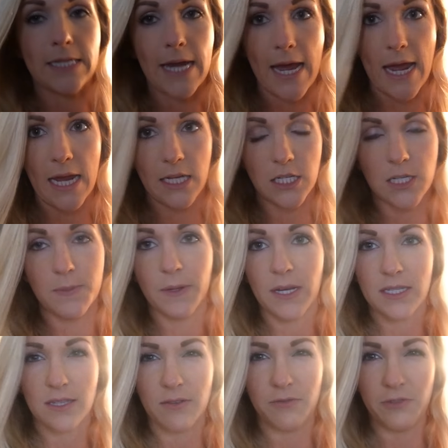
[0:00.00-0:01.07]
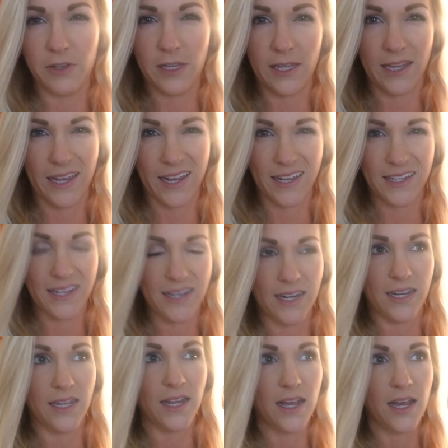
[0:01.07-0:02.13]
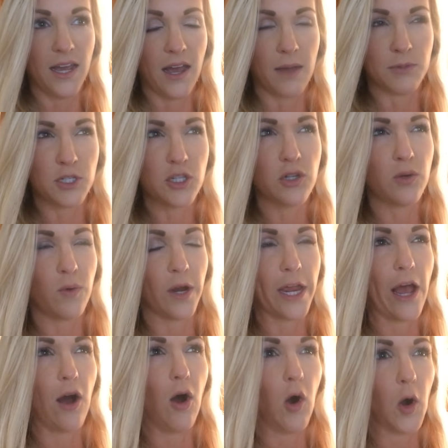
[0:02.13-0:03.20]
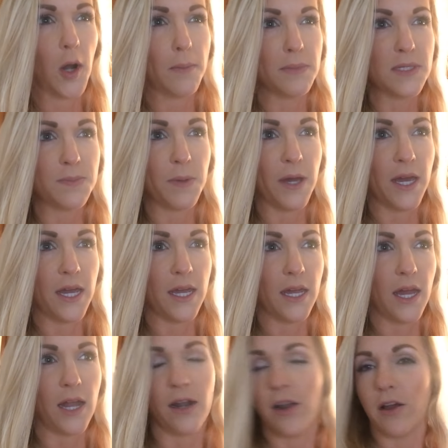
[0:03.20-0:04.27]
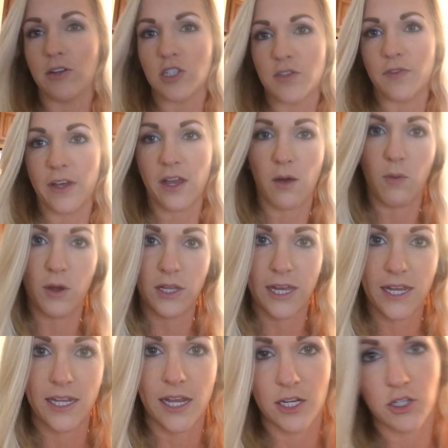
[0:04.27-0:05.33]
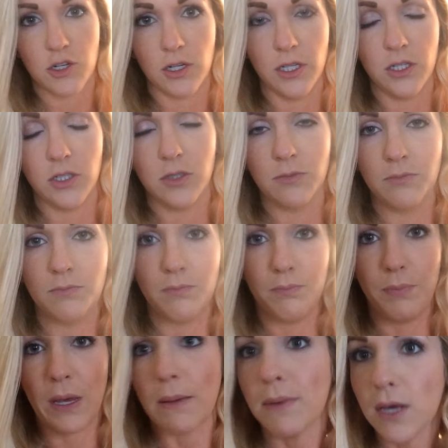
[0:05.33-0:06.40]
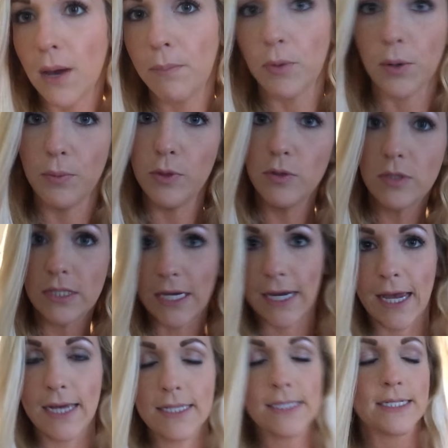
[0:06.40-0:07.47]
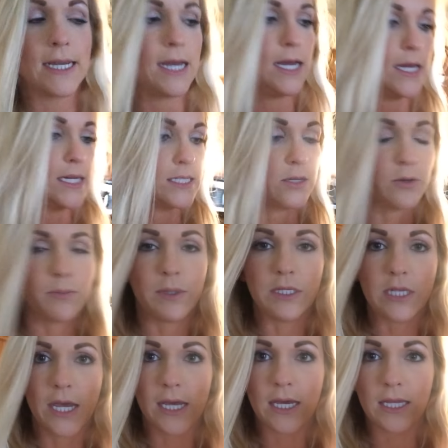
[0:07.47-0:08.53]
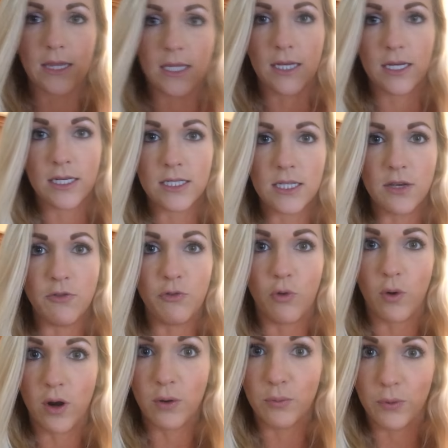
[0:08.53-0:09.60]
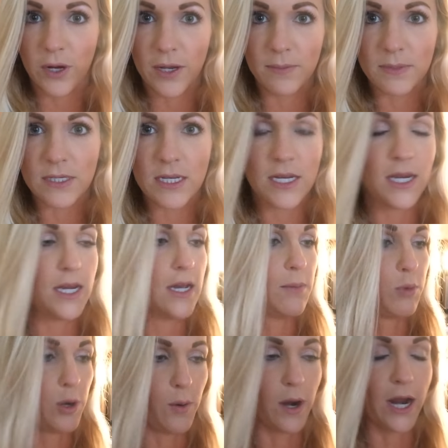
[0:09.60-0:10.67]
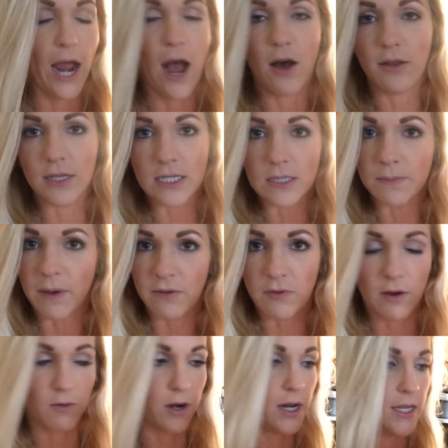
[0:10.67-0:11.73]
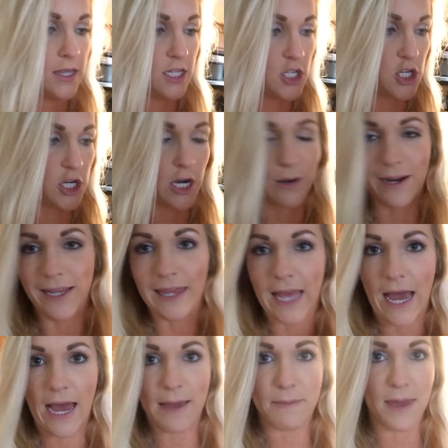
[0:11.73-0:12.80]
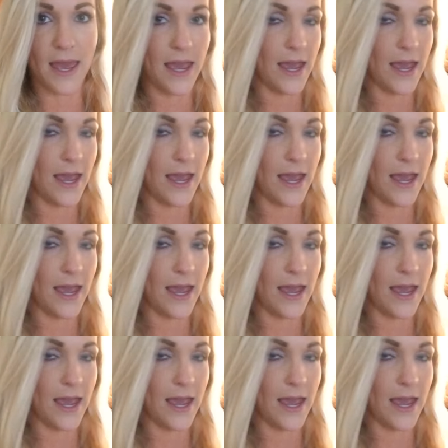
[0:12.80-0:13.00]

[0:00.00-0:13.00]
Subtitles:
today, just because I'm feeling like I need it, I'm just going to work out arms, but I don't know, I just feel like I want like an extra little pick-me-up or boost, I guess. So I'm going to be taking the C4 Ripped pre-workout. It's my favorite, in the Cherry Lime